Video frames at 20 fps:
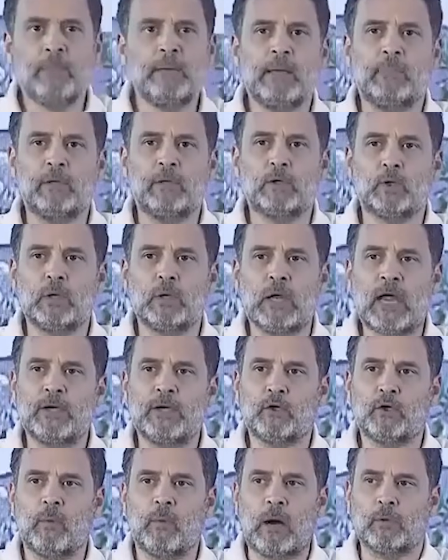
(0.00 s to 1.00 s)
may be able to
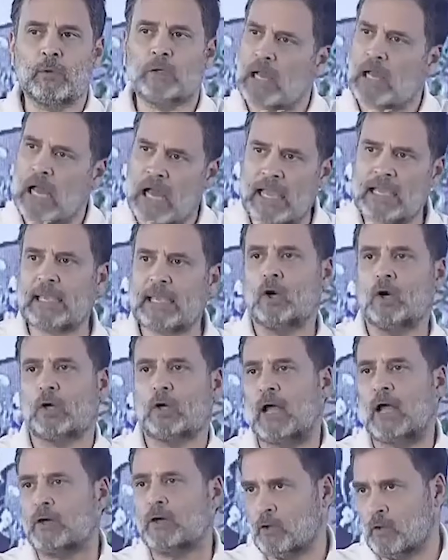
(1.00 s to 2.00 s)
lie to you about it, I
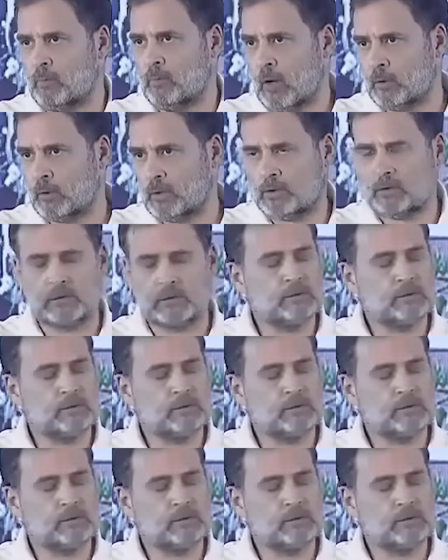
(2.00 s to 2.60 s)
cannot lie to you about it.